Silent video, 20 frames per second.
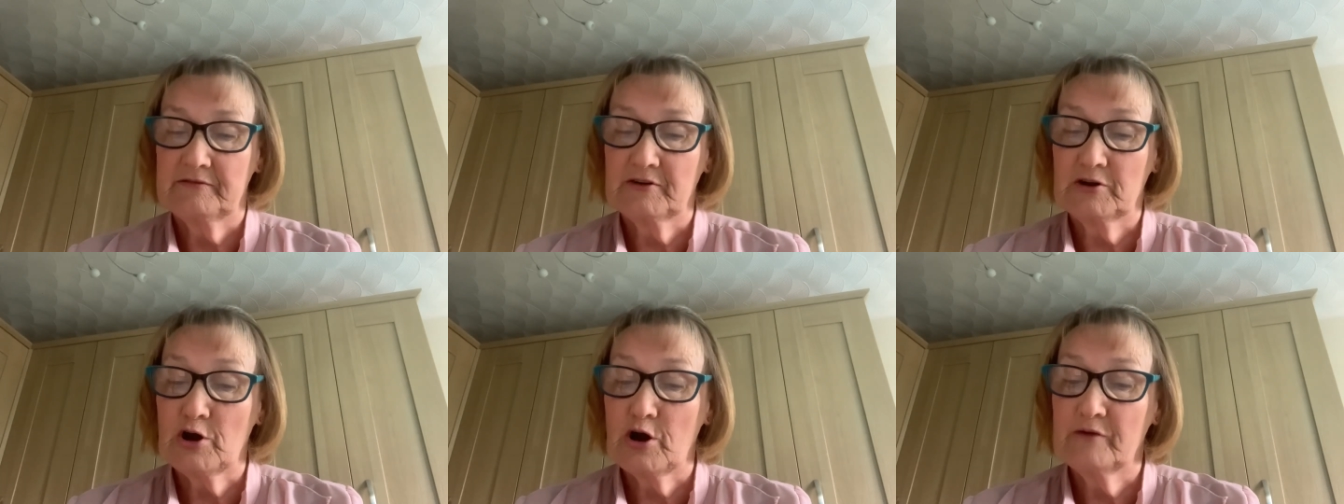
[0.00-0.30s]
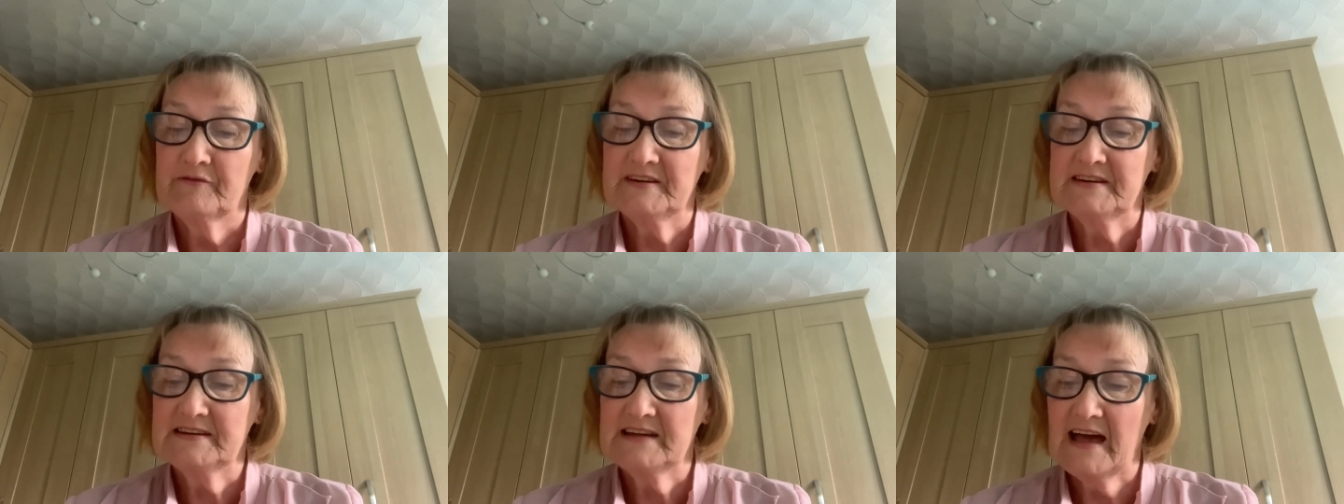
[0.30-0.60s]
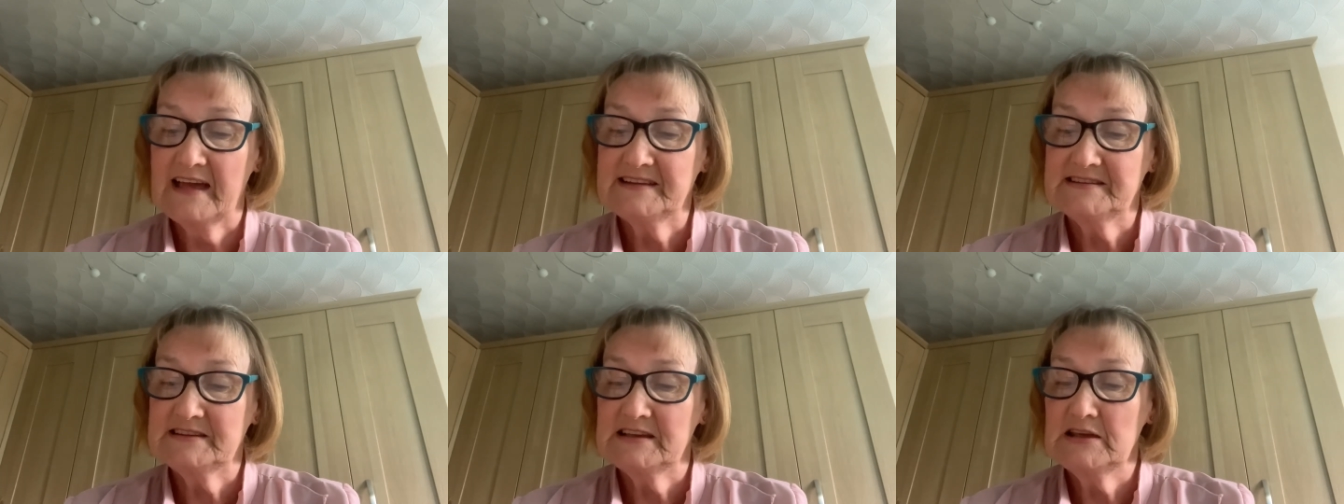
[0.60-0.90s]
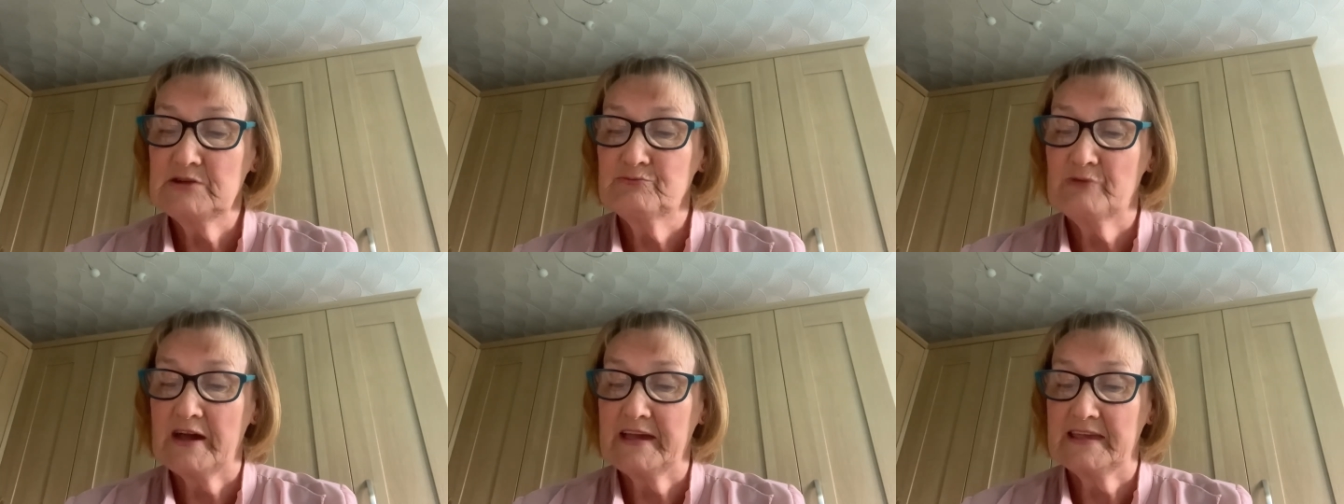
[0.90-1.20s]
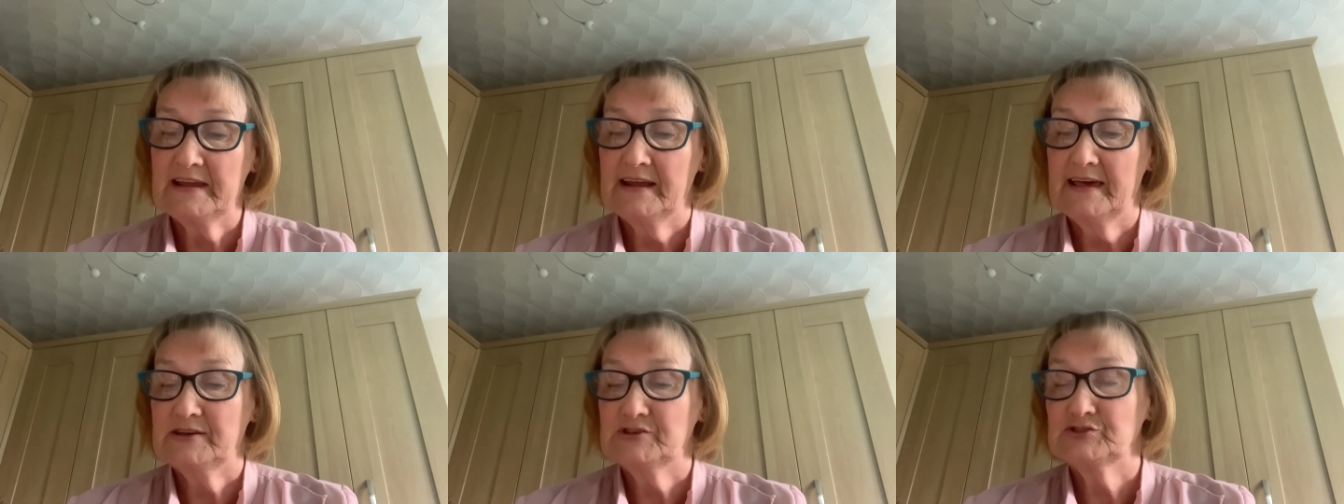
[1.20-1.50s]
COVID-19
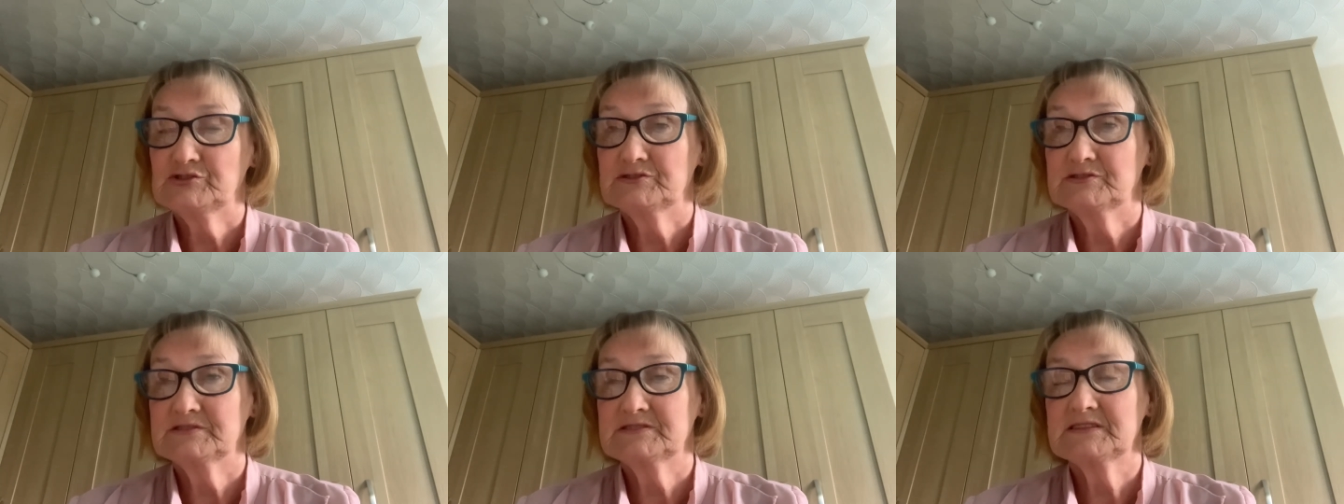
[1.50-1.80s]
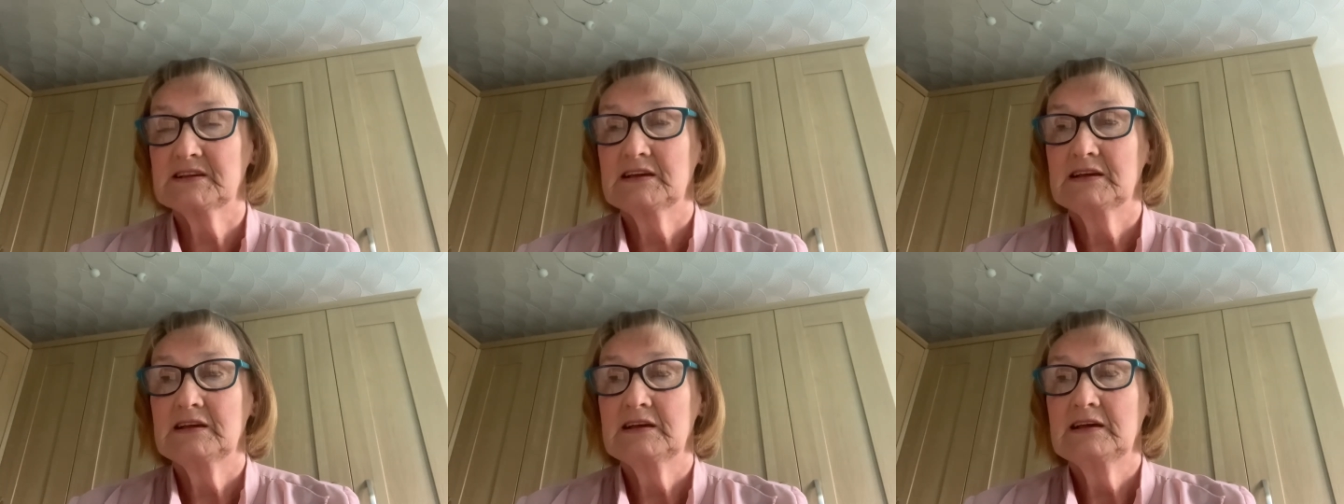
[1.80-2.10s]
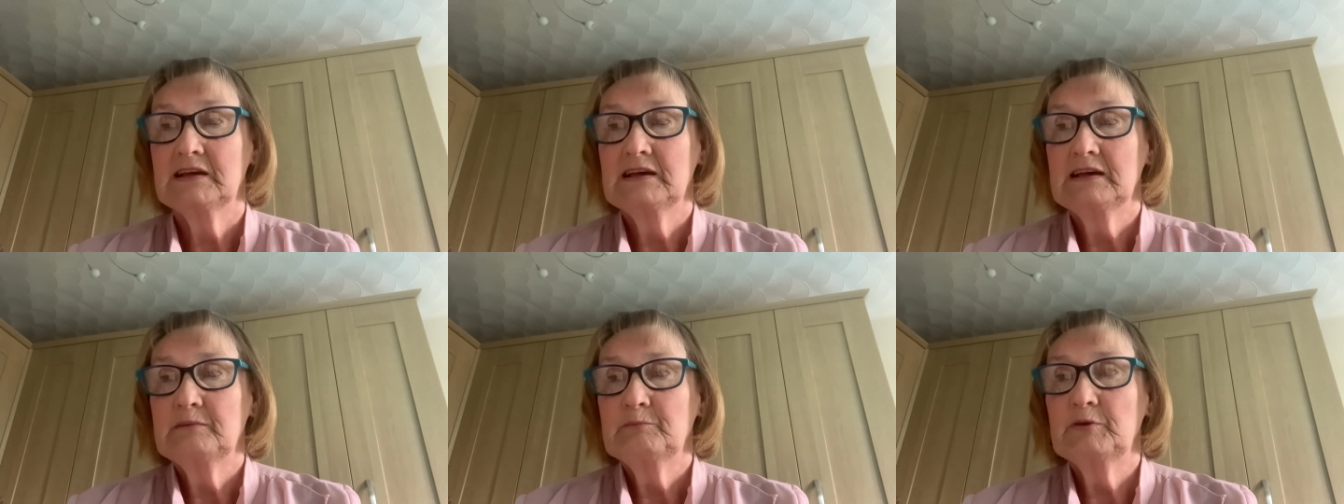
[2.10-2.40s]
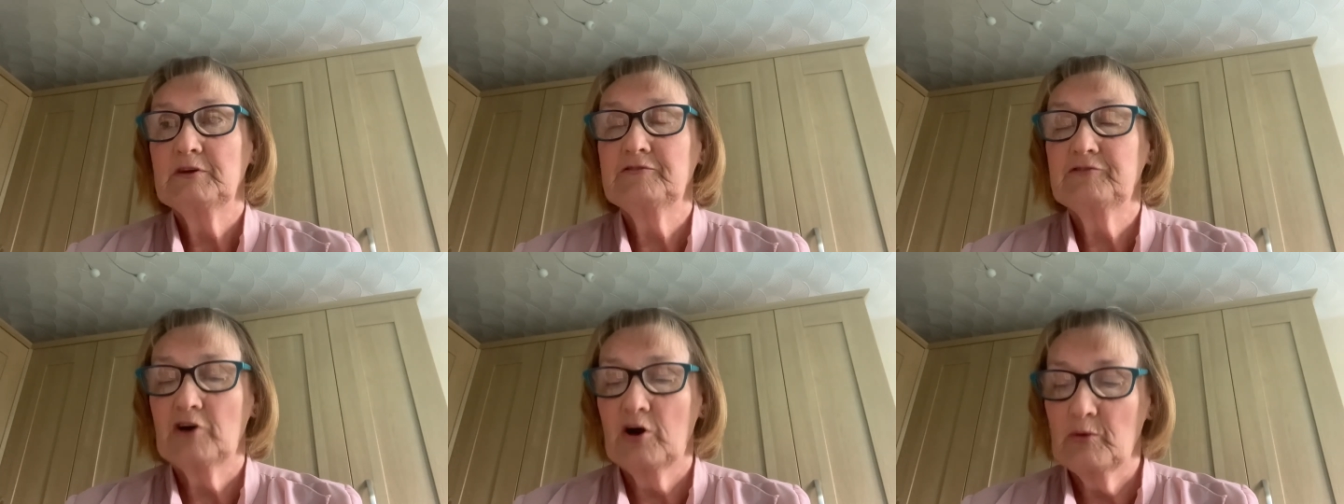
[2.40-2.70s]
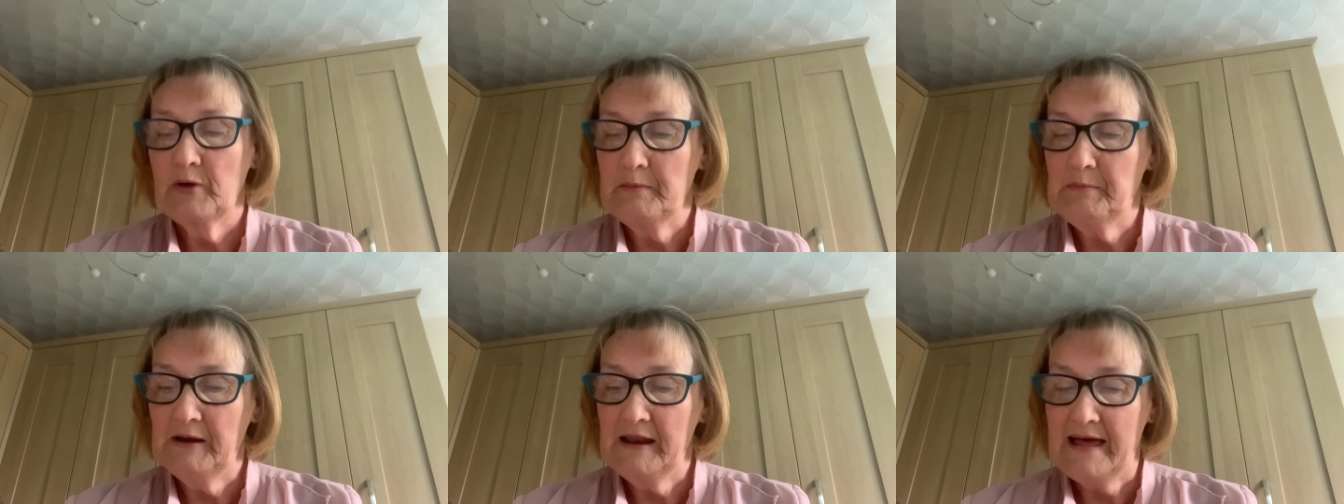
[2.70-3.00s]
regulations before
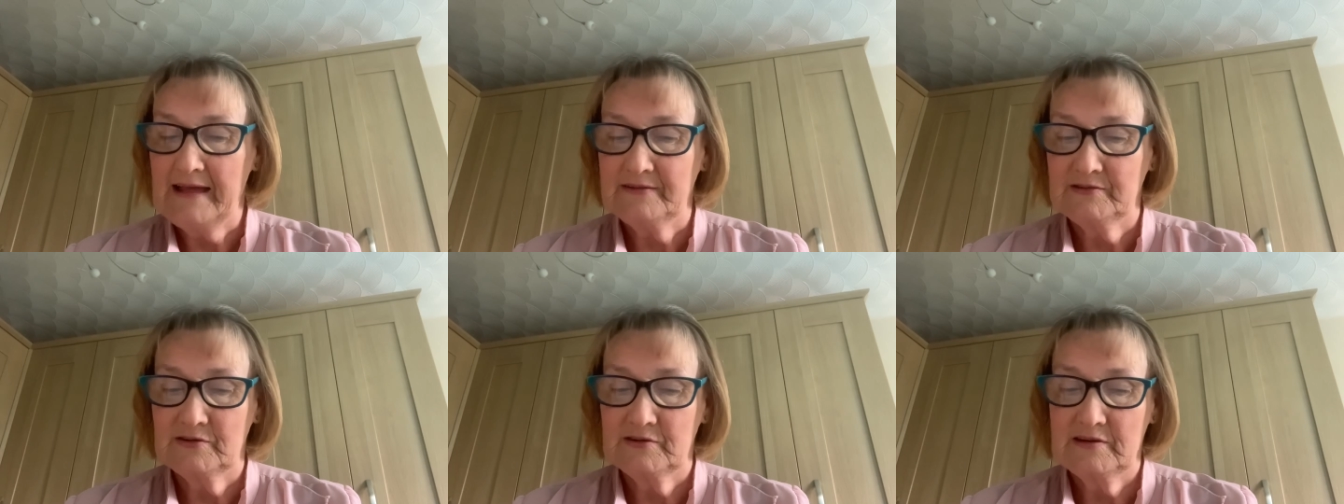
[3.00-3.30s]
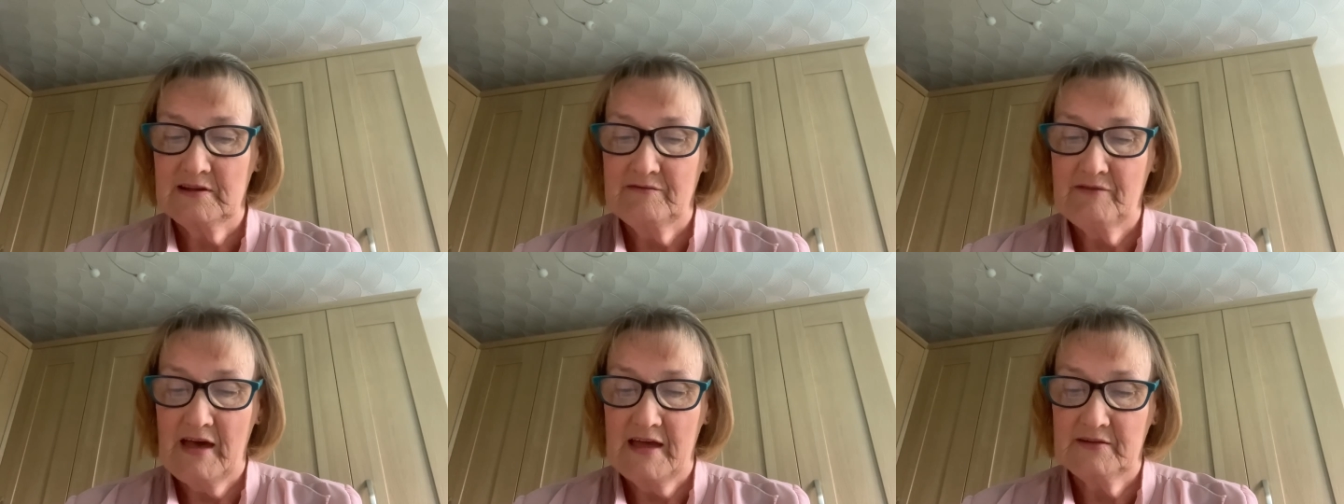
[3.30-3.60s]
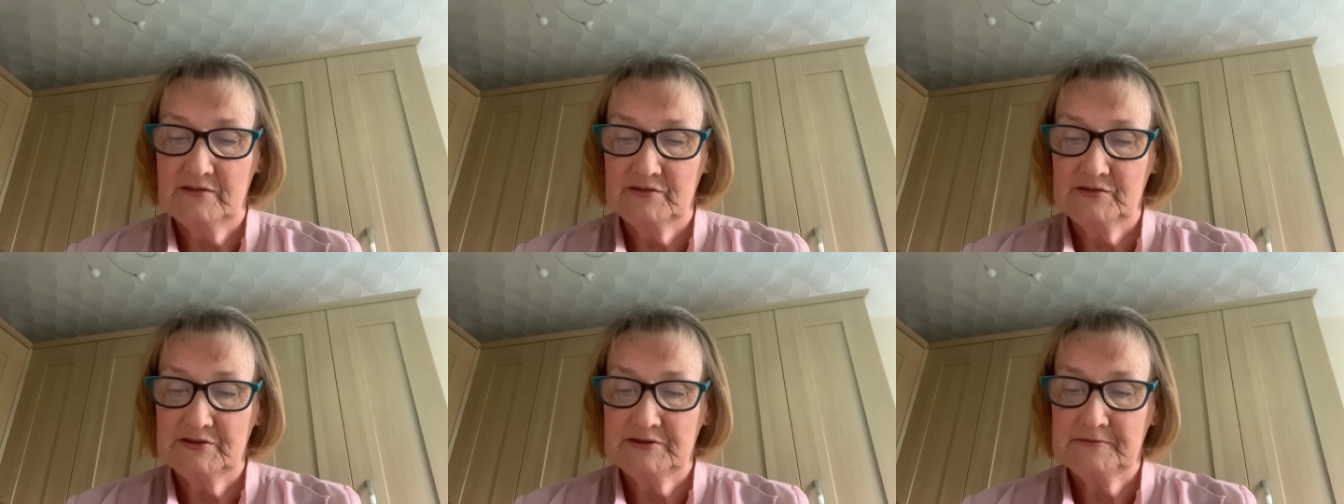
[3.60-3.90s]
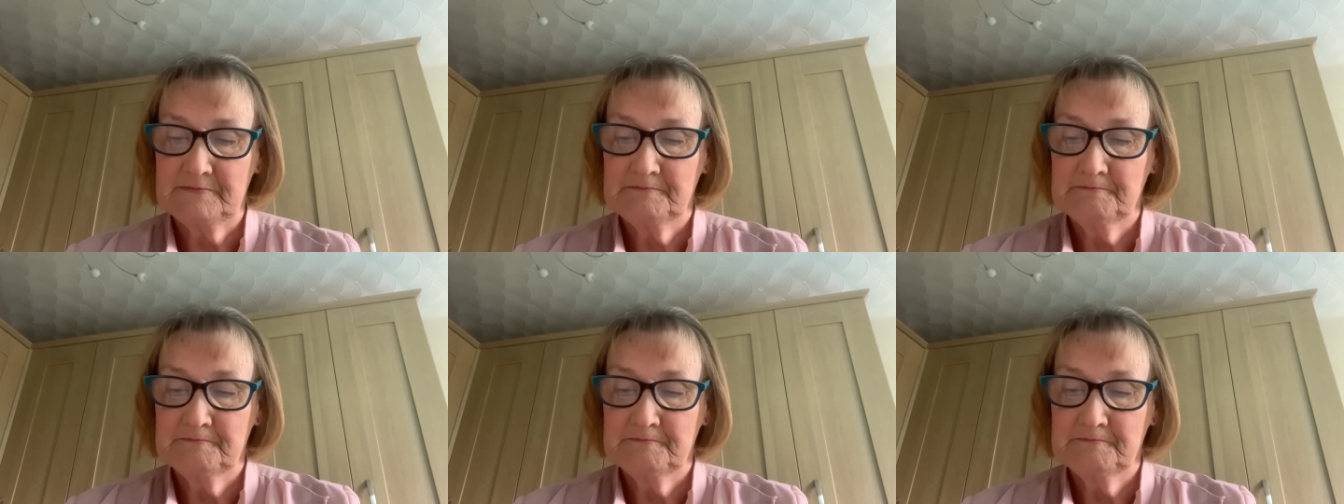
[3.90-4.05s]
we planned an event?